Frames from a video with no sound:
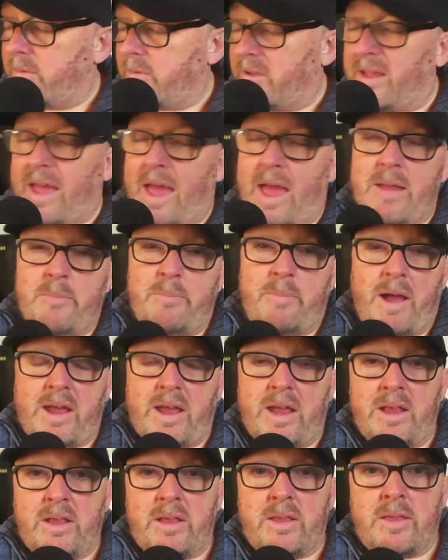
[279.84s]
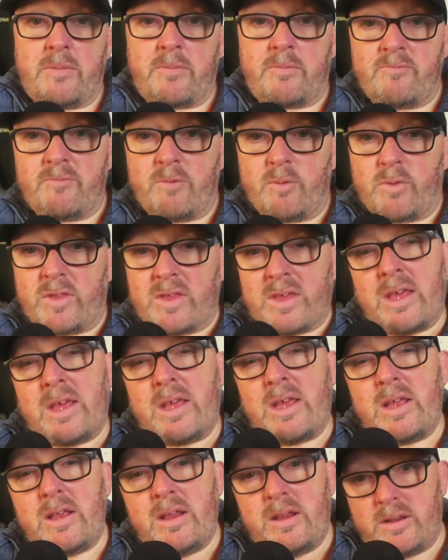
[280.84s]
getting back into the
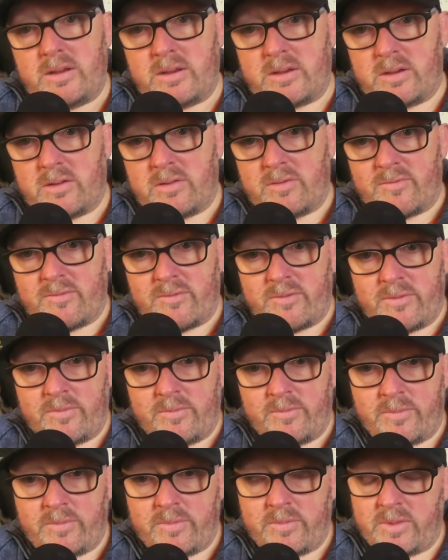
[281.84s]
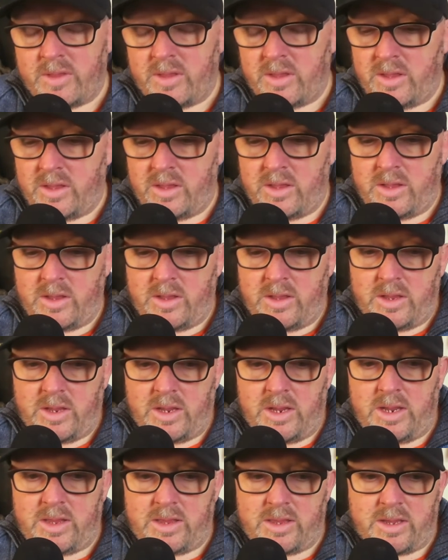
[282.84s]
routine of
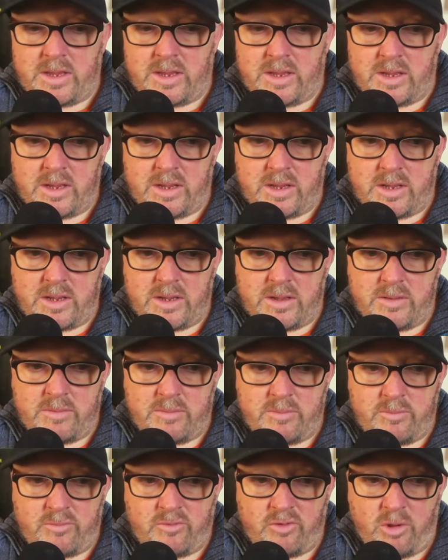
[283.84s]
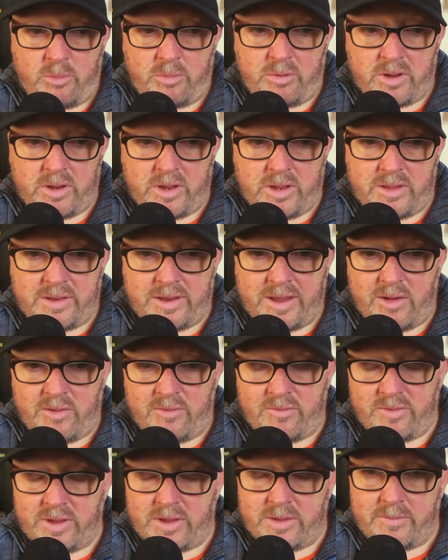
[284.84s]
eating properly, eating
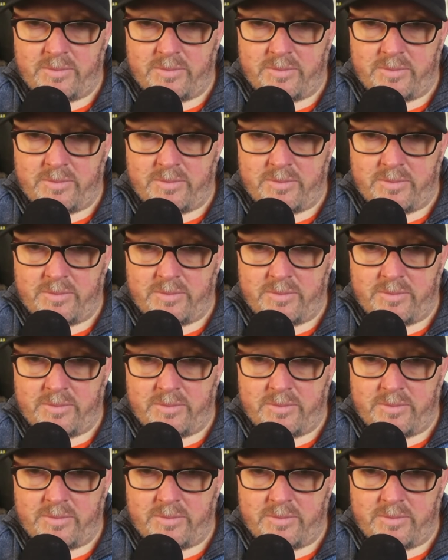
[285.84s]
healthy.